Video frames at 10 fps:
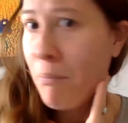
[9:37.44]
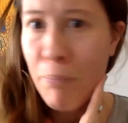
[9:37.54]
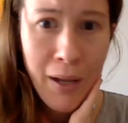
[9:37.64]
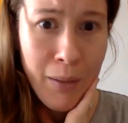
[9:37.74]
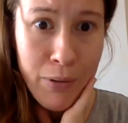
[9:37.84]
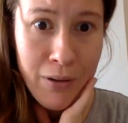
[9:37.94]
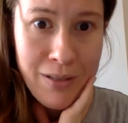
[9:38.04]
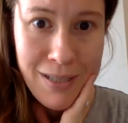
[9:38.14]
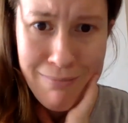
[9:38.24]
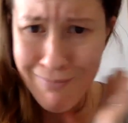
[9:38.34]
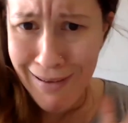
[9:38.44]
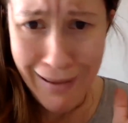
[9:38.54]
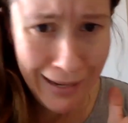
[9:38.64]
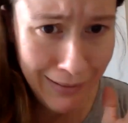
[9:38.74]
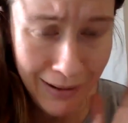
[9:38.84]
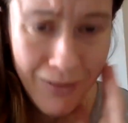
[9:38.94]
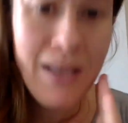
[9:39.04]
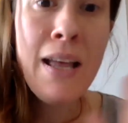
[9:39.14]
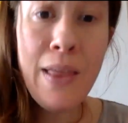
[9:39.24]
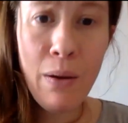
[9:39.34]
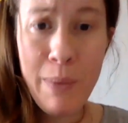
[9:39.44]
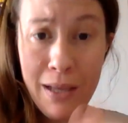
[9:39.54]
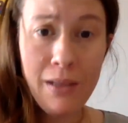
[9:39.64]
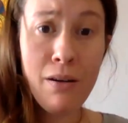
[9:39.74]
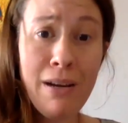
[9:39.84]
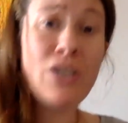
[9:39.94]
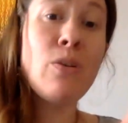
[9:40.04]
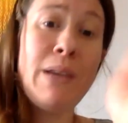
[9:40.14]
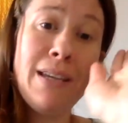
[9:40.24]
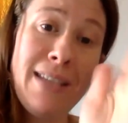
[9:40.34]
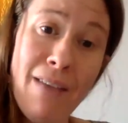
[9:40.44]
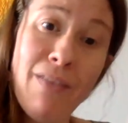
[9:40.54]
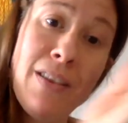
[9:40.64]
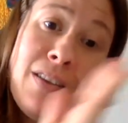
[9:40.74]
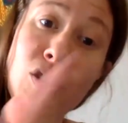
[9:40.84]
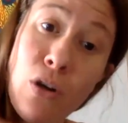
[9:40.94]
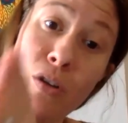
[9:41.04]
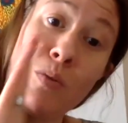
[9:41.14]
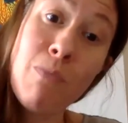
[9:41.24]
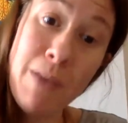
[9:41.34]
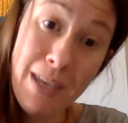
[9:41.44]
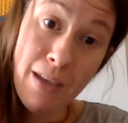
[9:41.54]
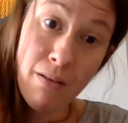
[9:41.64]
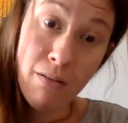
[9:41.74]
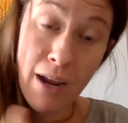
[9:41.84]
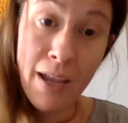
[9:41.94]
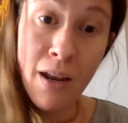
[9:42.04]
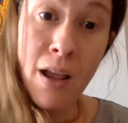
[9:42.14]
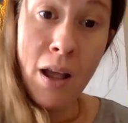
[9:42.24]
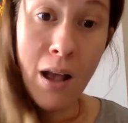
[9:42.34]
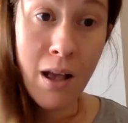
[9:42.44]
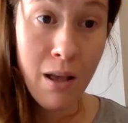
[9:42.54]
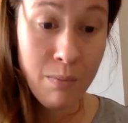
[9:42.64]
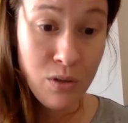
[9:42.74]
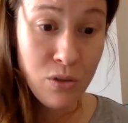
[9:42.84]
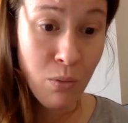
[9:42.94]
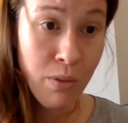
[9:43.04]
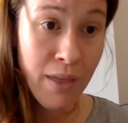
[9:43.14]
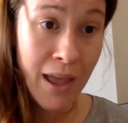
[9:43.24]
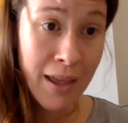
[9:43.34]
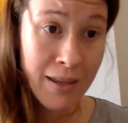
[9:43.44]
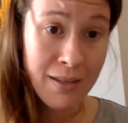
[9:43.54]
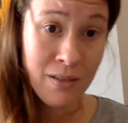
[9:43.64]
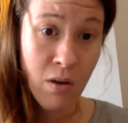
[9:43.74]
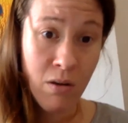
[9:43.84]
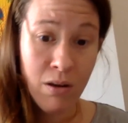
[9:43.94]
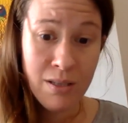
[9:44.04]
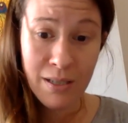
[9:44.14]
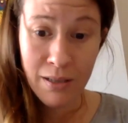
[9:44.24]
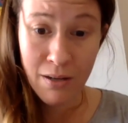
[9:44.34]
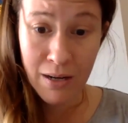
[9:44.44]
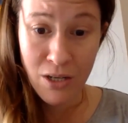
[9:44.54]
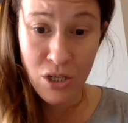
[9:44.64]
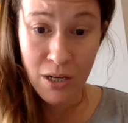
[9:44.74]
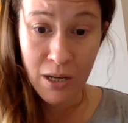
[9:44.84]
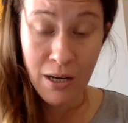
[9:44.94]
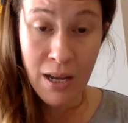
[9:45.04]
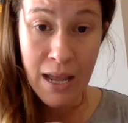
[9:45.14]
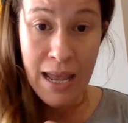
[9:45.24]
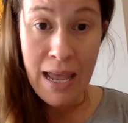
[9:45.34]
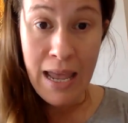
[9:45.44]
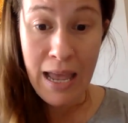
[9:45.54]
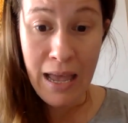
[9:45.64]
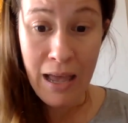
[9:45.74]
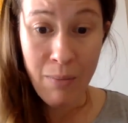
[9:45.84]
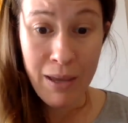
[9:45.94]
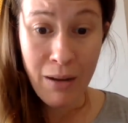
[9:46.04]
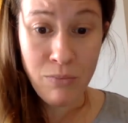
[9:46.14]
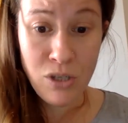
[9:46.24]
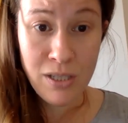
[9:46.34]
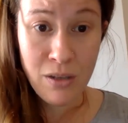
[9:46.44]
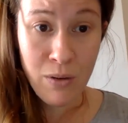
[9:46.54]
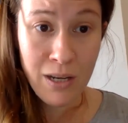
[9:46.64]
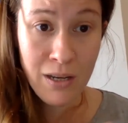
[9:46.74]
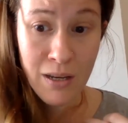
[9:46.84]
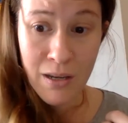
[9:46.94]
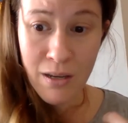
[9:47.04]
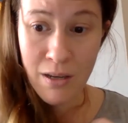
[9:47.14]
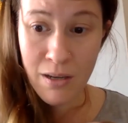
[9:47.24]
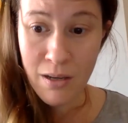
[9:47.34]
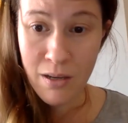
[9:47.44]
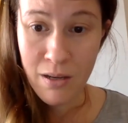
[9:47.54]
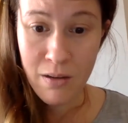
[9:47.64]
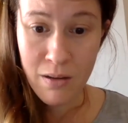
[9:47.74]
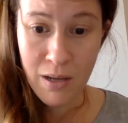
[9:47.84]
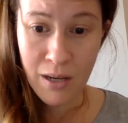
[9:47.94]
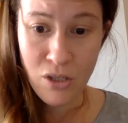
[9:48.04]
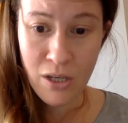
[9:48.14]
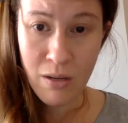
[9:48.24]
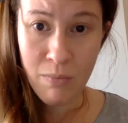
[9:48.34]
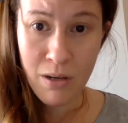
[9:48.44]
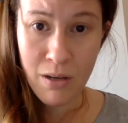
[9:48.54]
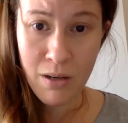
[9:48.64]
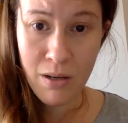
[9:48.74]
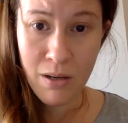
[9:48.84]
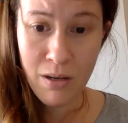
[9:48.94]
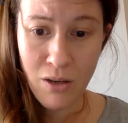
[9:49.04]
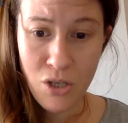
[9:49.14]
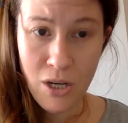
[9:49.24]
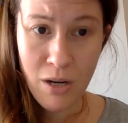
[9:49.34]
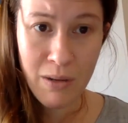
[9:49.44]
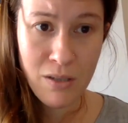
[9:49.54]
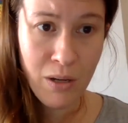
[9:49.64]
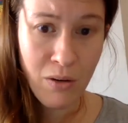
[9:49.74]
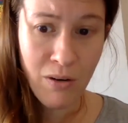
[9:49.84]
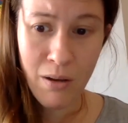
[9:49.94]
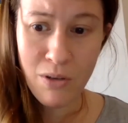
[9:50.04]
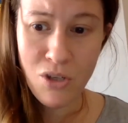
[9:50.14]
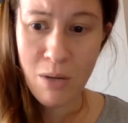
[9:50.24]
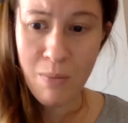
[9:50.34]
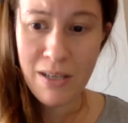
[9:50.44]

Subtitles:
pocketbooks, I don't know, that would be alliteration because everything starts with P, right? So that is called alliteration. And I'm just going to, actually, I'm going to not share my screen. I'm going to share my